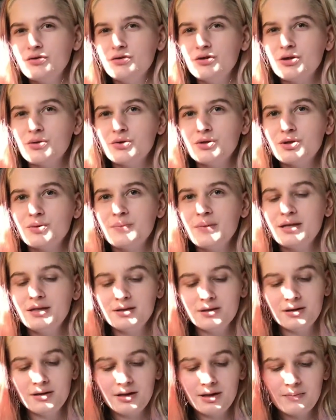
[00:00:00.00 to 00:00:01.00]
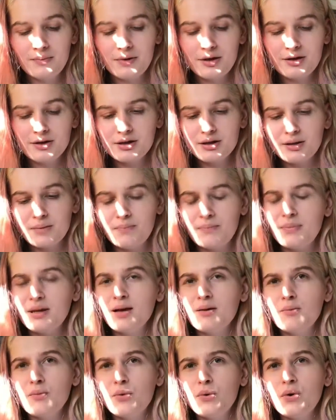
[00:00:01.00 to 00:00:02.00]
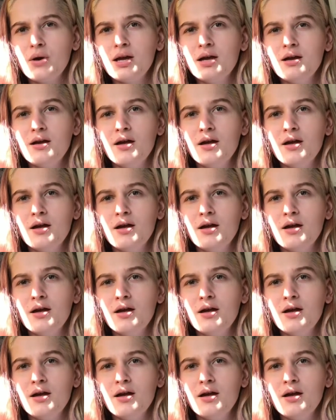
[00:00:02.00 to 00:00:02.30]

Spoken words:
So it's a peace lily, but it's the big boy.